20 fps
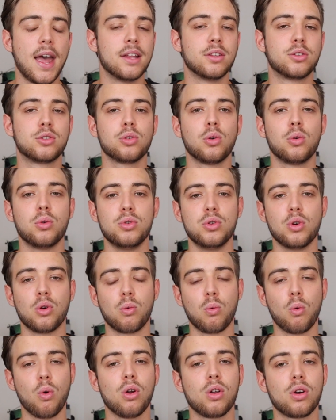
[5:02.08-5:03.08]
and so
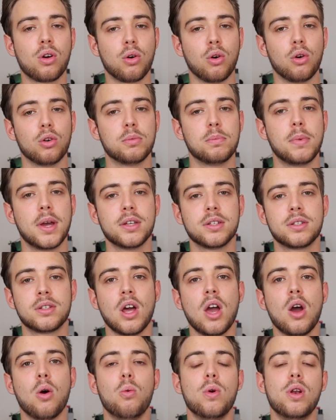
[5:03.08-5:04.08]
your whole code
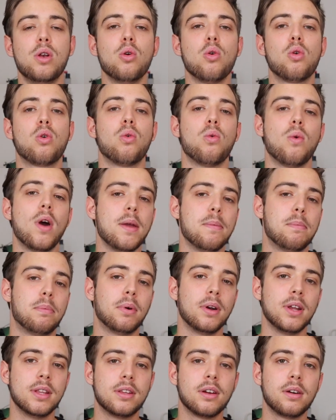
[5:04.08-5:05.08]
base will look way
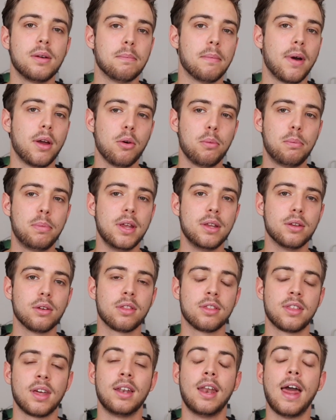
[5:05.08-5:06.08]
prettier, in my
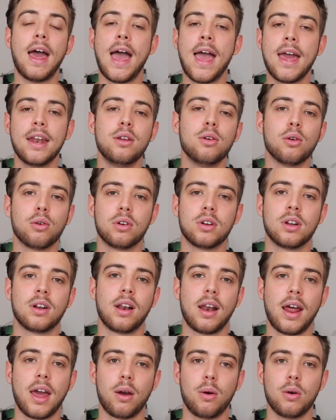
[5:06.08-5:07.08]
opinion, than any other
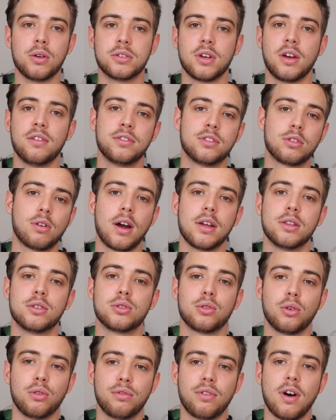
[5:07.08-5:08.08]
language I've tried
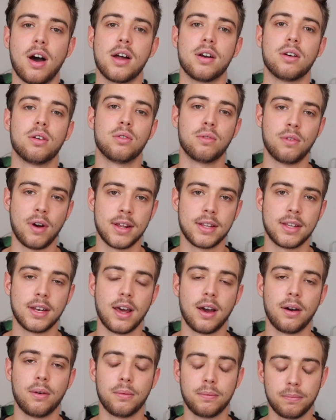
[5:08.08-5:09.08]
so far right
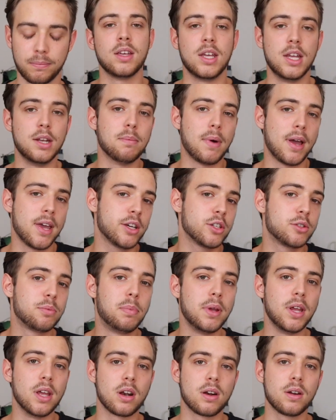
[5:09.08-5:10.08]
now. In my
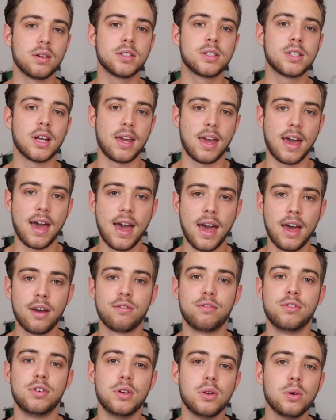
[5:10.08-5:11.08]
experience, I
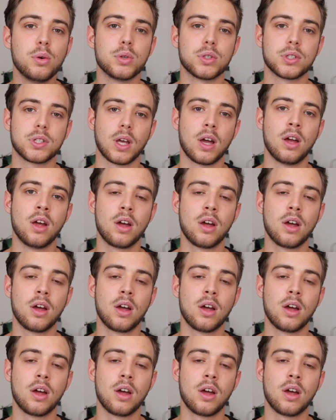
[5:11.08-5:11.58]
have used